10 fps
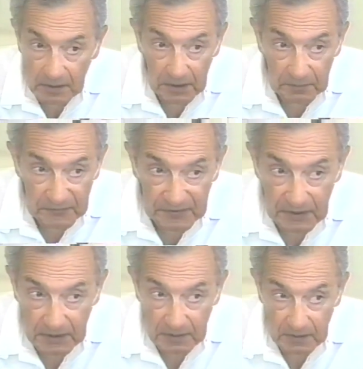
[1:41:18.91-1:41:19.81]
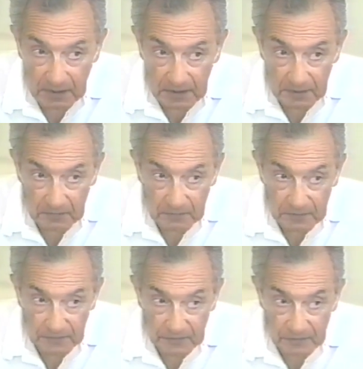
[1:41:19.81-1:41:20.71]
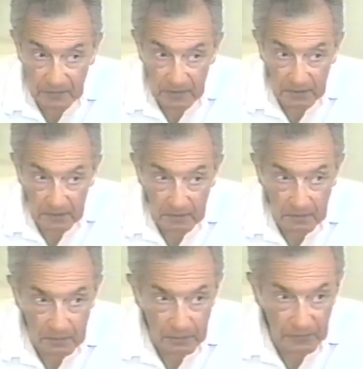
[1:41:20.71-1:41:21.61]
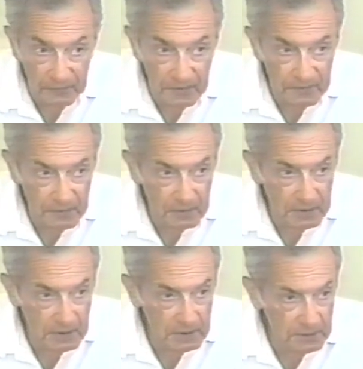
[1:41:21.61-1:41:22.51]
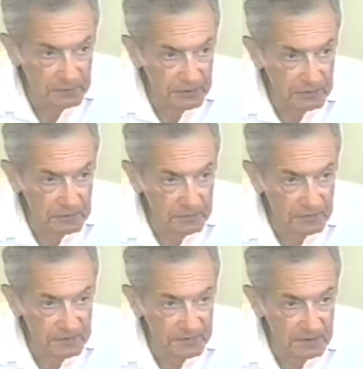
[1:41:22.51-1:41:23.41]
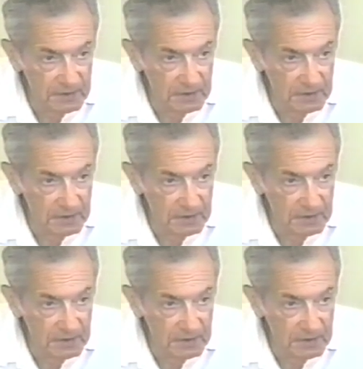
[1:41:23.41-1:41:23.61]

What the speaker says: not mistaken, he was a professor at Columbia University.